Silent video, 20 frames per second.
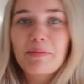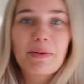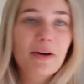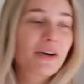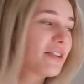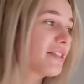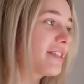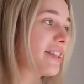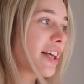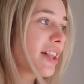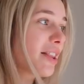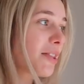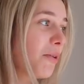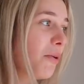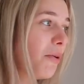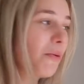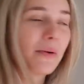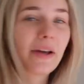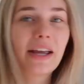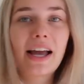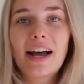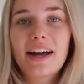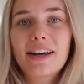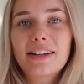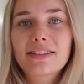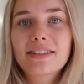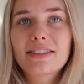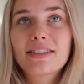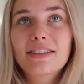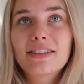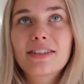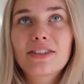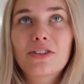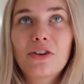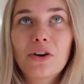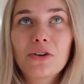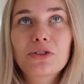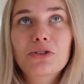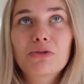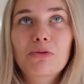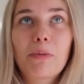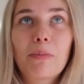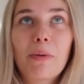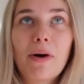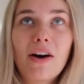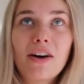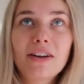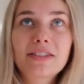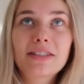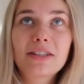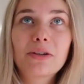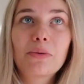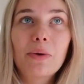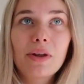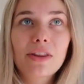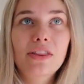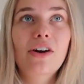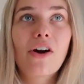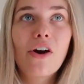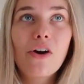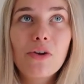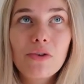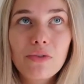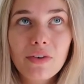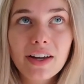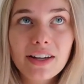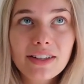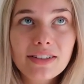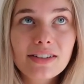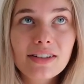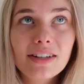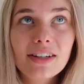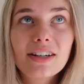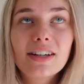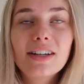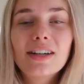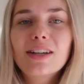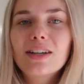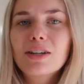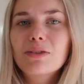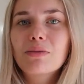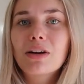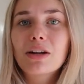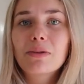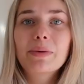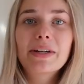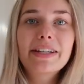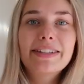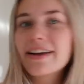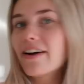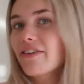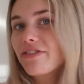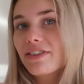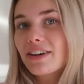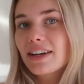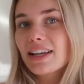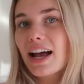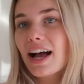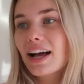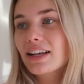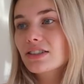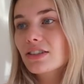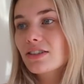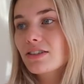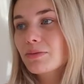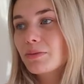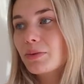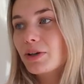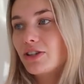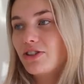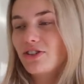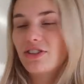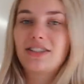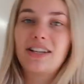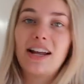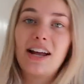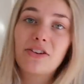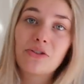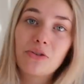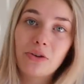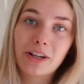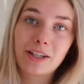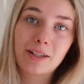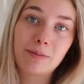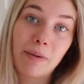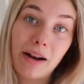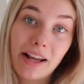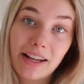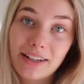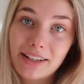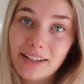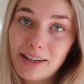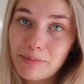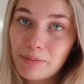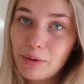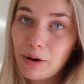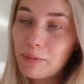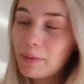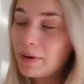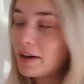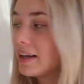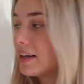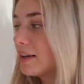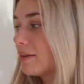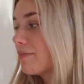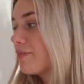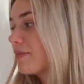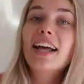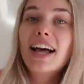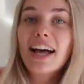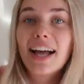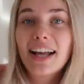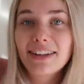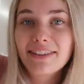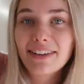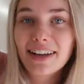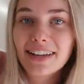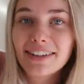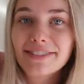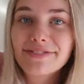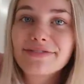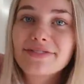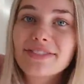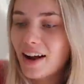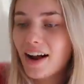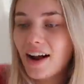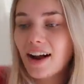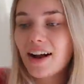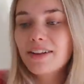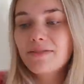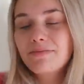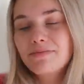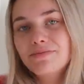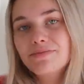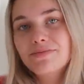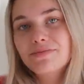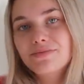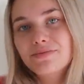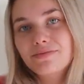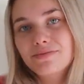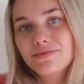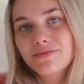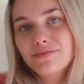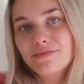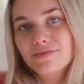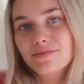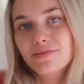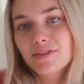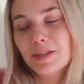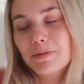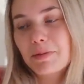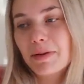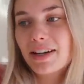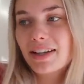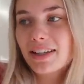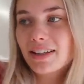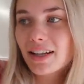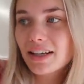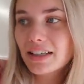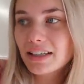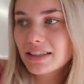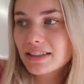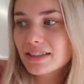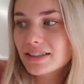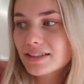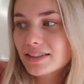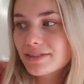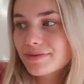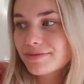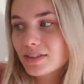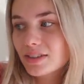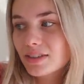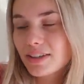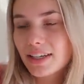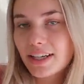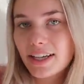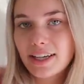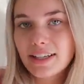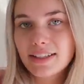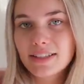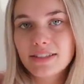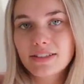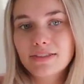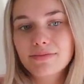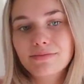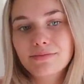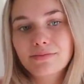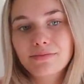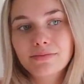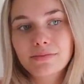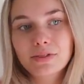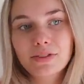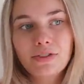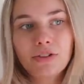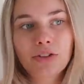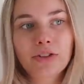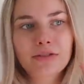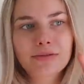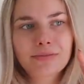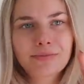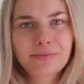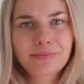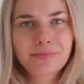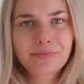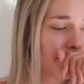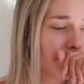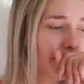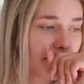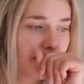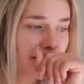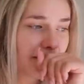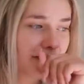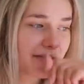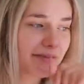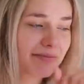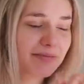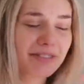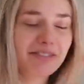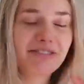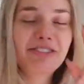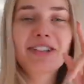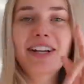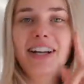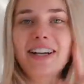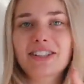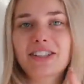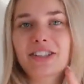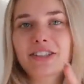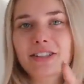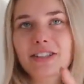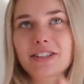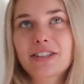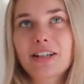because they thought we had gone to a party with COVID when we definitely hadn't. We just had not explained it properly. Anyway, I'm spending the next 3 days before lectures